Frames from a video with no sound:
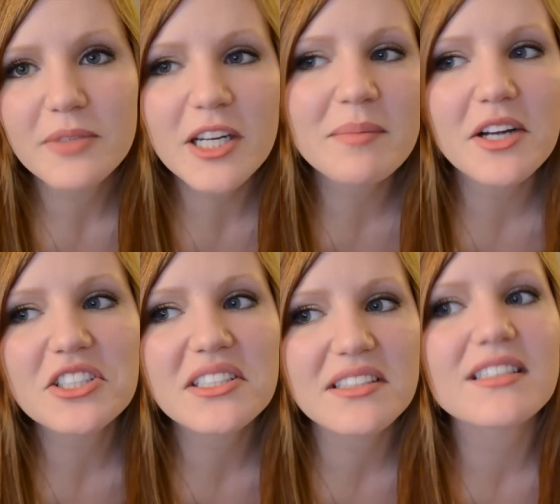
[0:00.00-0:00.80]
Pretty
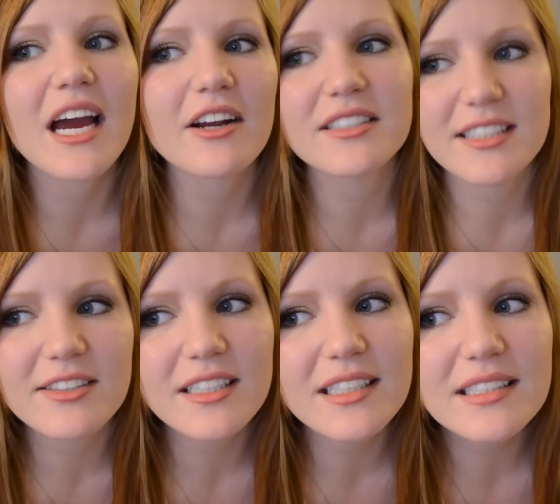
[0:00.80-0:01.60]
much this entire
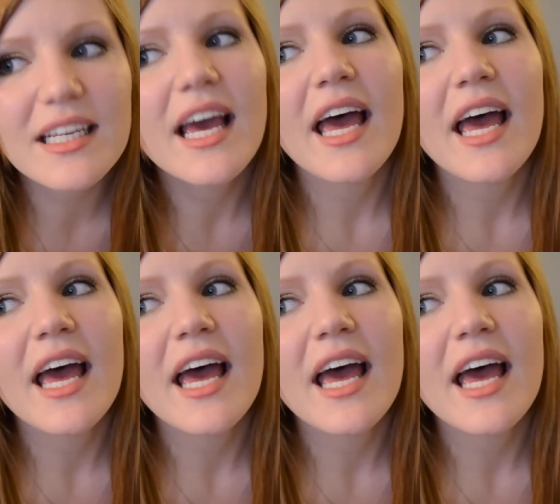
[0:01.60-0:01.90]
series